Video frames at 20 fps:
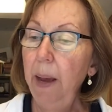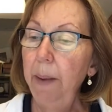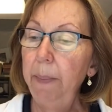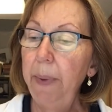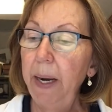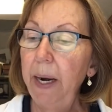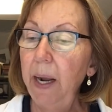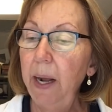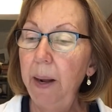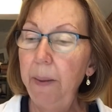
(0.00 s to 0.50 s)

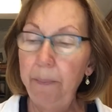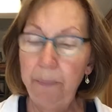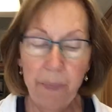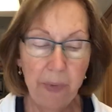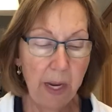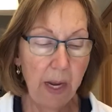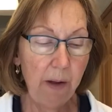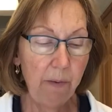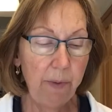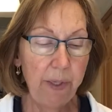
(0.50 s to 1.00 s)
But
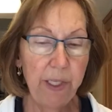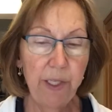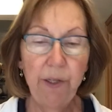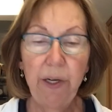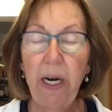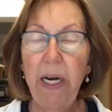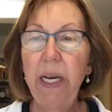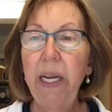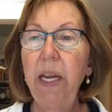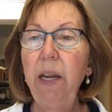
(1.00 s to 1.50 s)
always
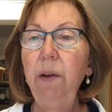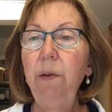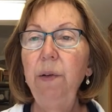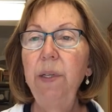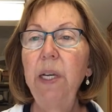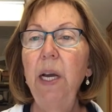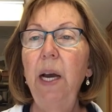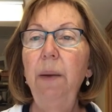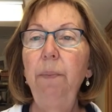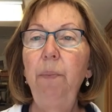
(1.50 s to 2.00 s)
try to
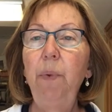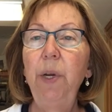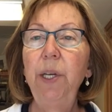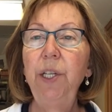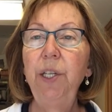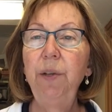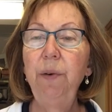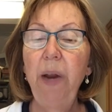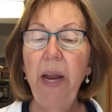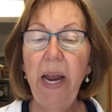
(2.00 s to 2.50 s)
use up
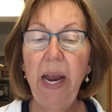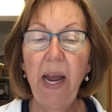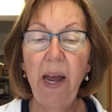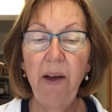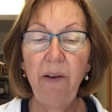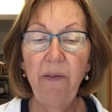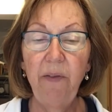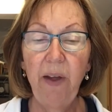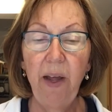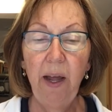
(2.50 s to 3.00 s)
what you
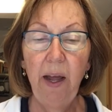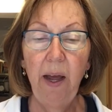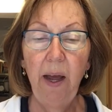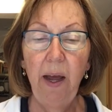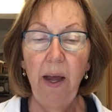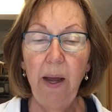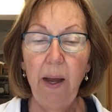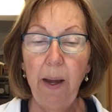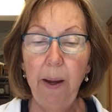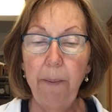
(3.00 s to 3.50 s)
have.
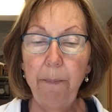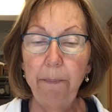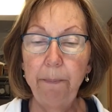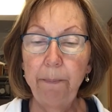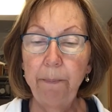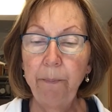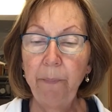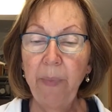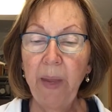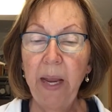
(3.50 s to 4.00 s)

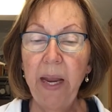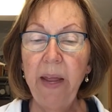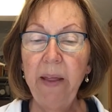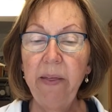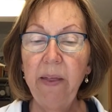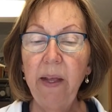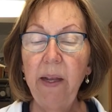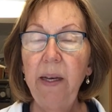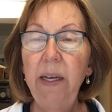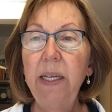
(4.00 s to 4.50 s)

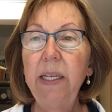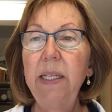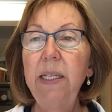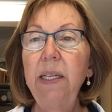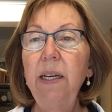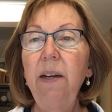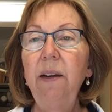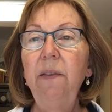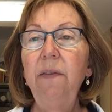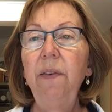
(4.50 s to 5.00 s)
And the list
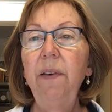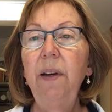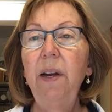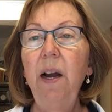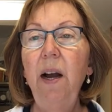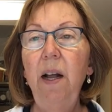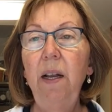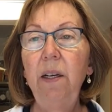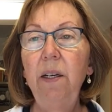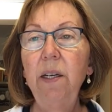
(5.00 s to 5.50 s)
of
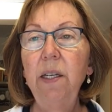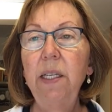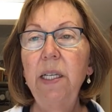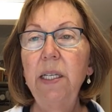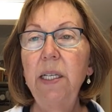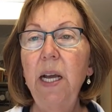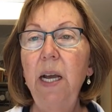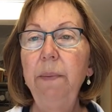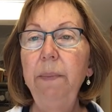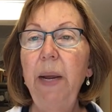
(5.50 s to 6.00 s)
colors
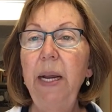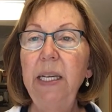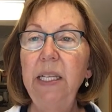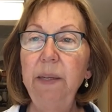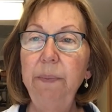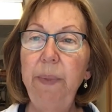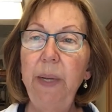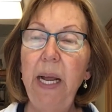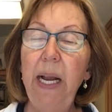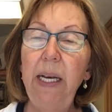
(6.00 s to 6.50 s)
is on my
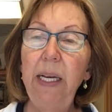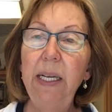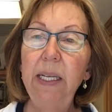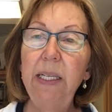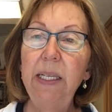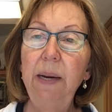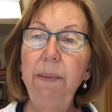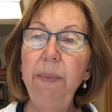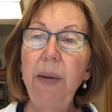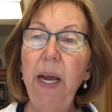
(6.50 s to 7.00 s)
supply list.
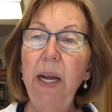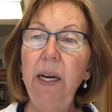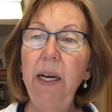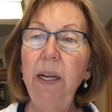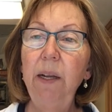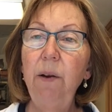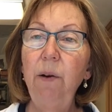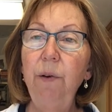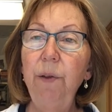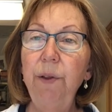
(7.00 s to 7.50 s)
I'm not going
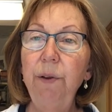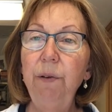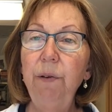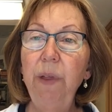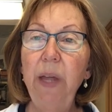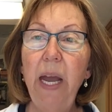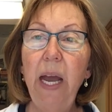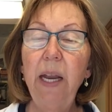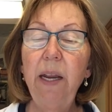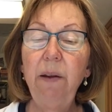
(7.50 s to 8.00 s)
to go through
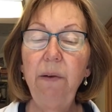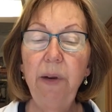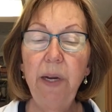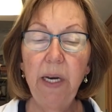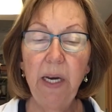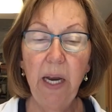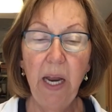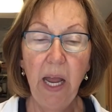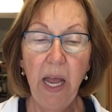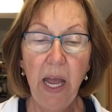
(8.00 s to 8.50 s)
that. You
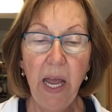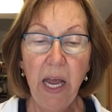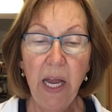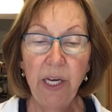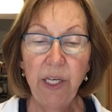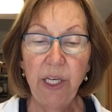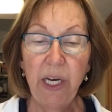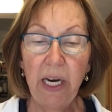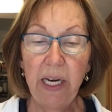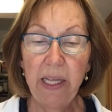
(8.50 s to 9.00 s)
can
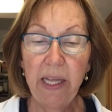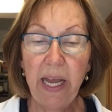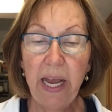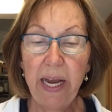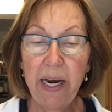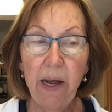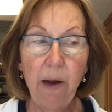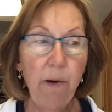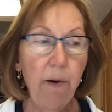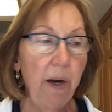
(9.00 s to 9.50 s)
check
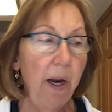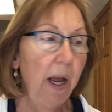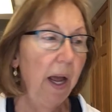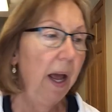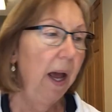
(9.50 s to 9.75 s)
that out.